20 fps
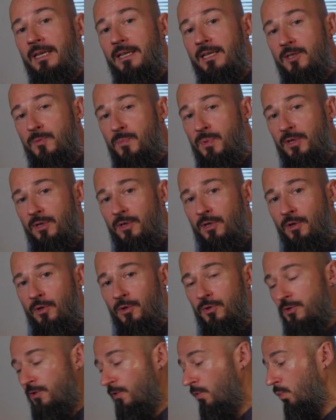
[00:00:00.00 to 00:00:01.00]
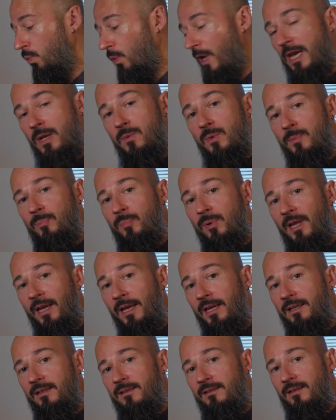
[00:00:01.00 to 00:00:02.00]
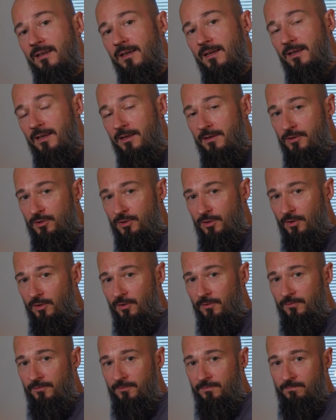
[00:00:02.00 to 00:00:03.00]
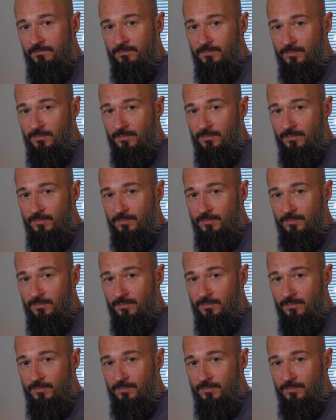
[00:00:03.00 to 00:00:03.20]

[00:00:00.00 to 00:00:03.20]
is because the way we play and the sort of